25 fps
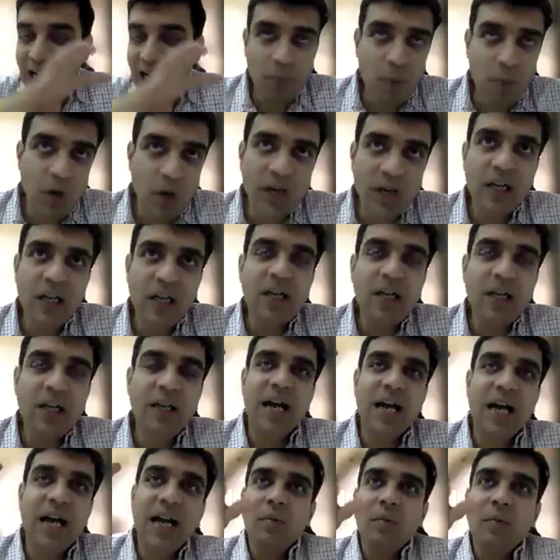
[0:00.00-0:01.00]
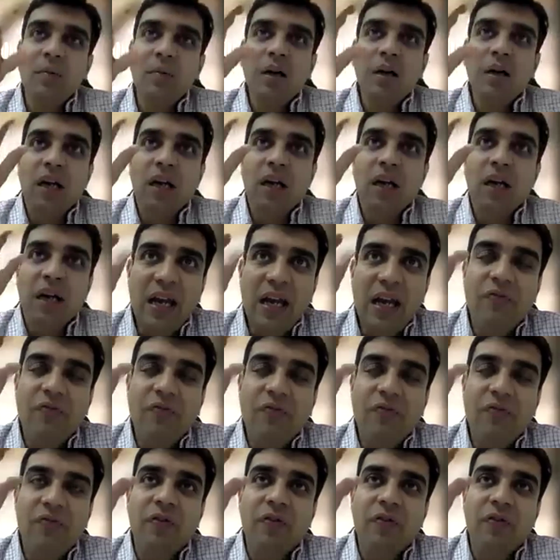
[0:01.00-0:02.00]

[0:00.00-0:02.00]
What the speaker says: any point in time, if